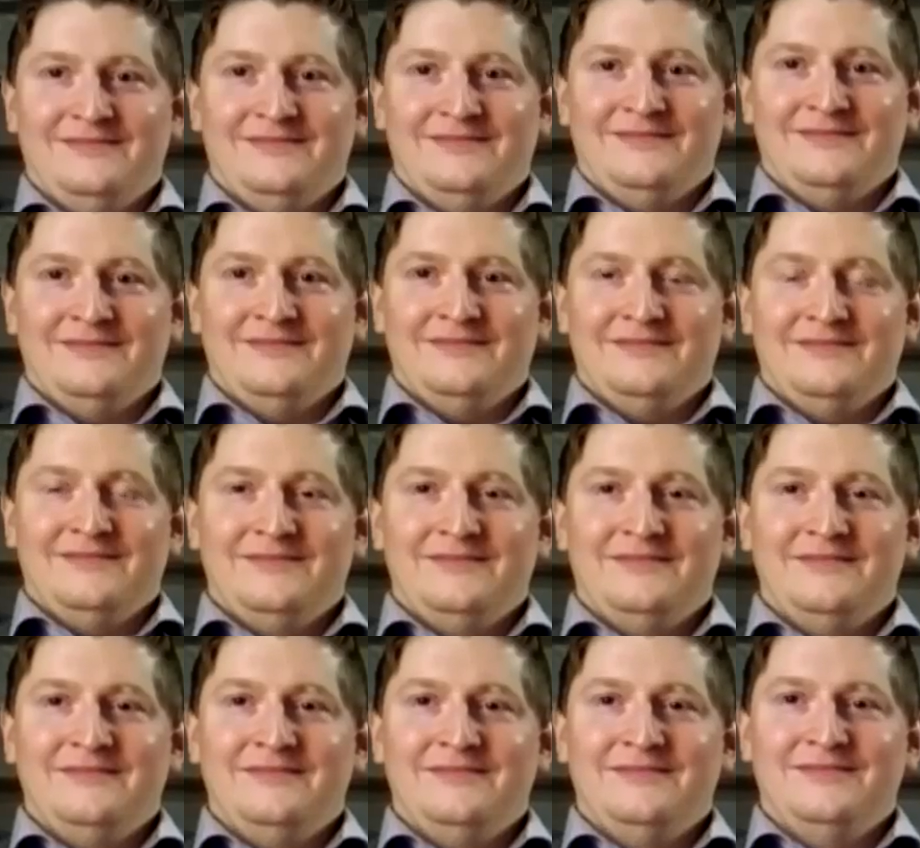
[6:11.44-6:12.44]

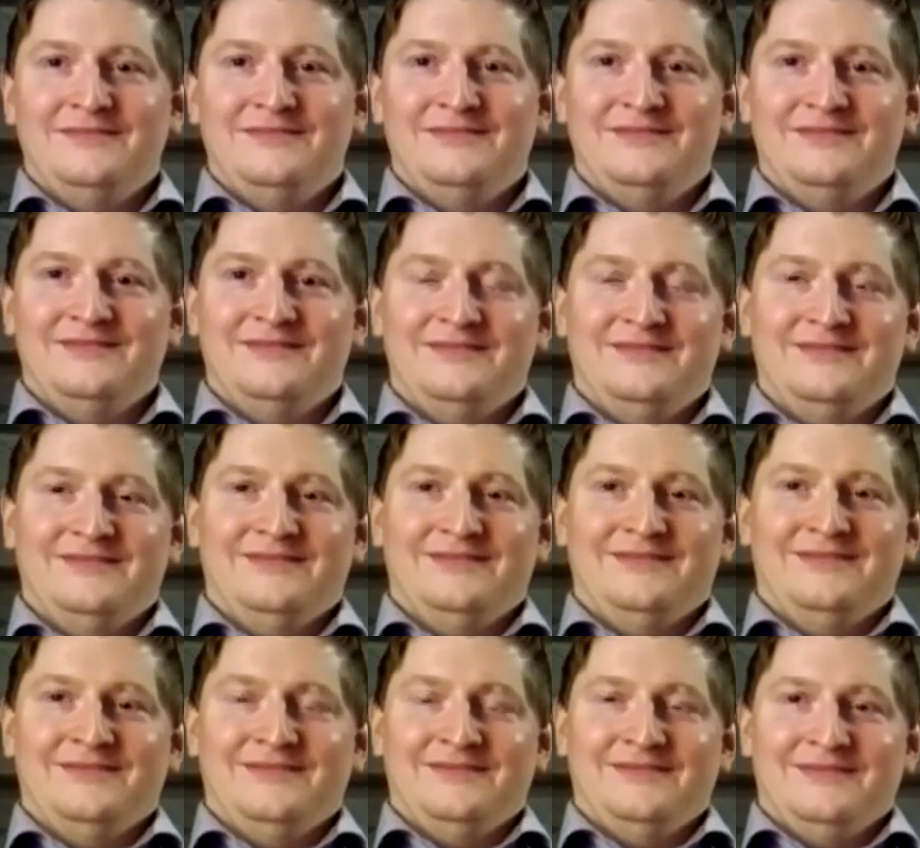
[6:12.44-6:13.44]

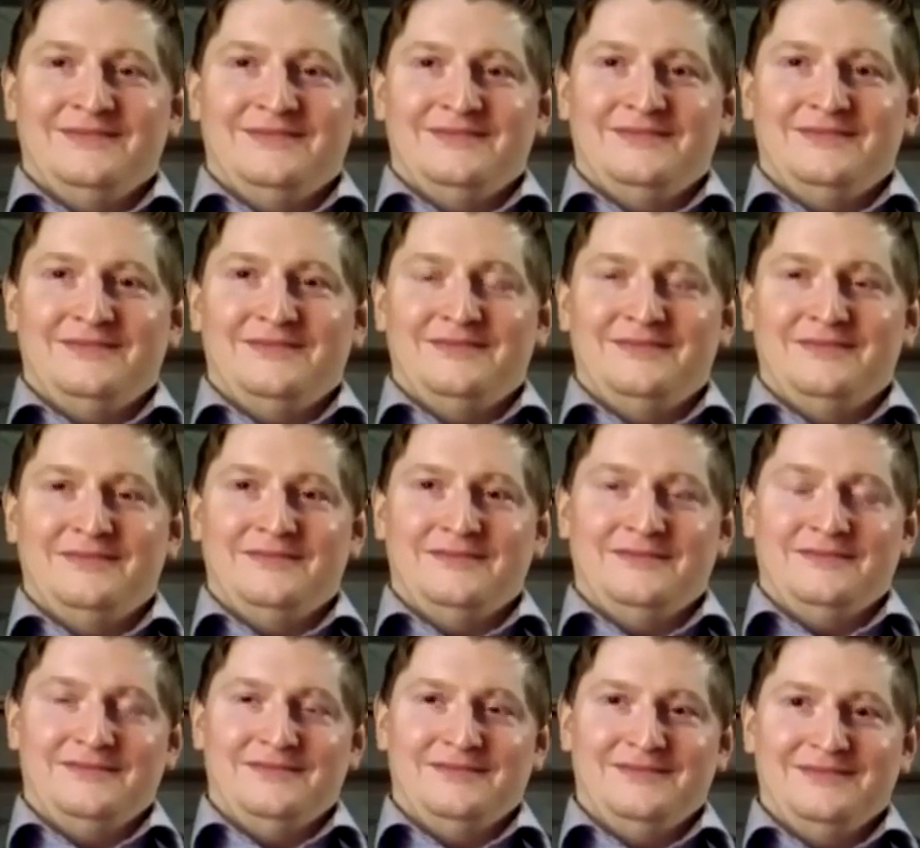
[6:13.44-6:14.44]

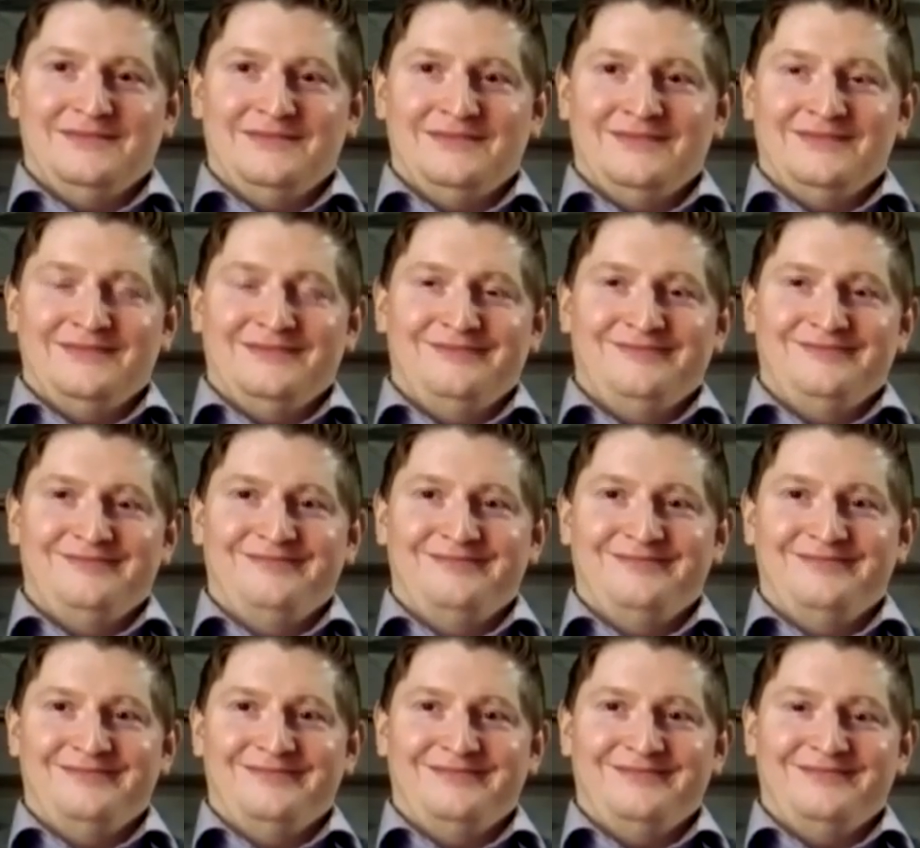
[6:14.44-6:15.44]

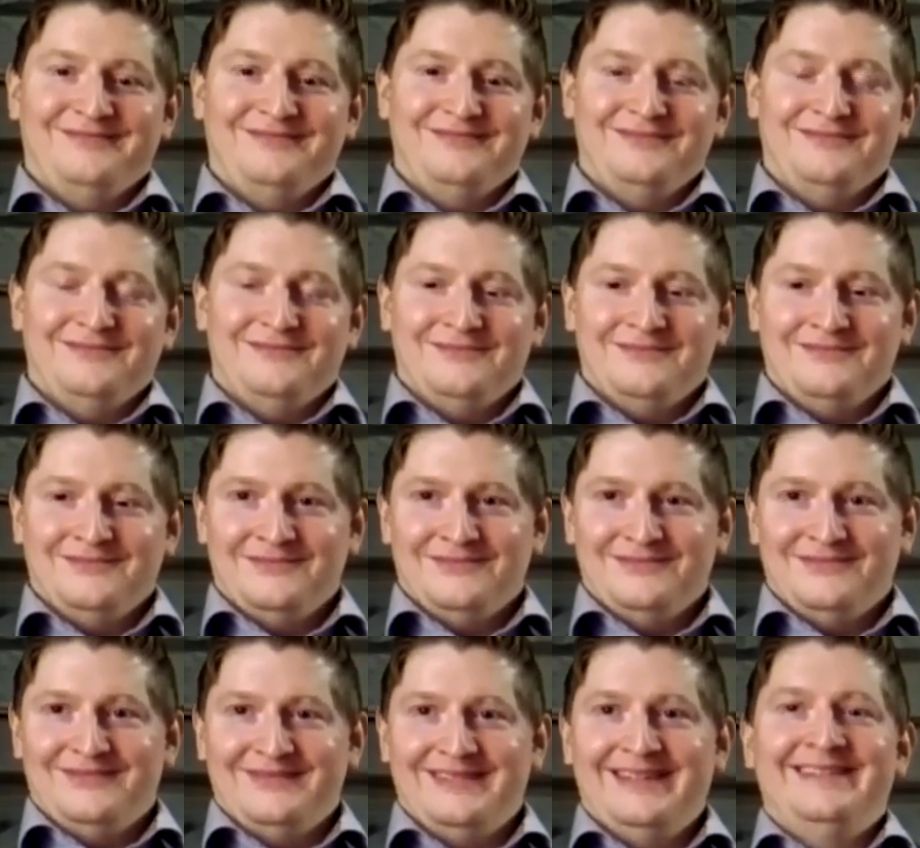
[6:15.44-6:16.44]

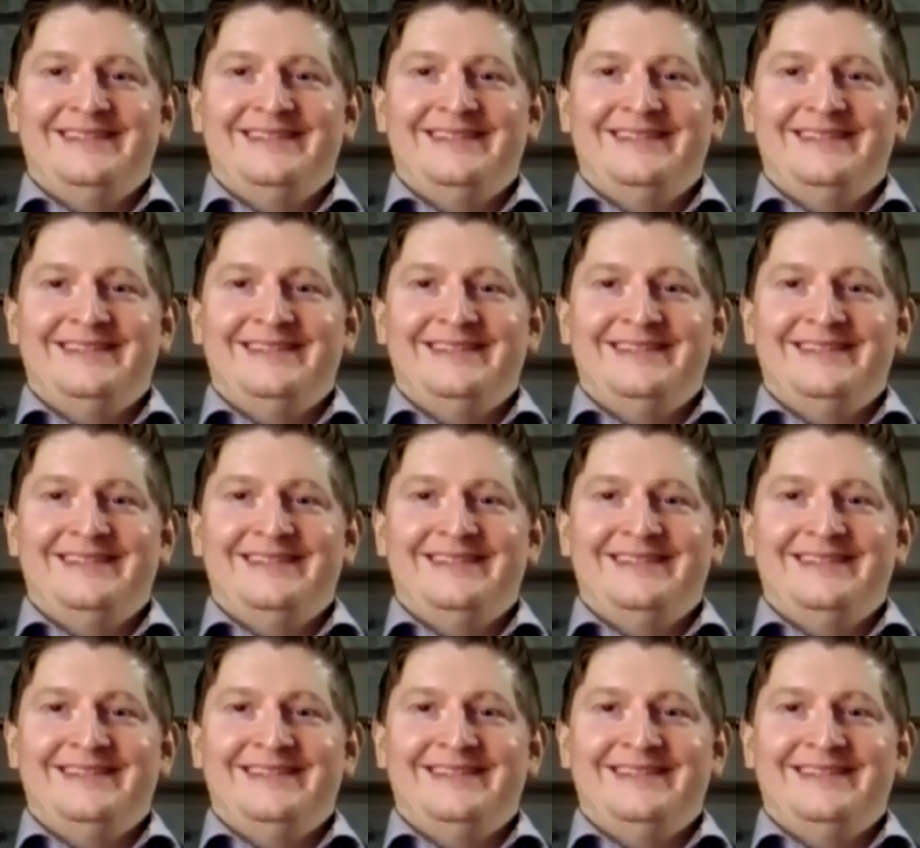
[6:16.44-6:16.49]
(not speaking)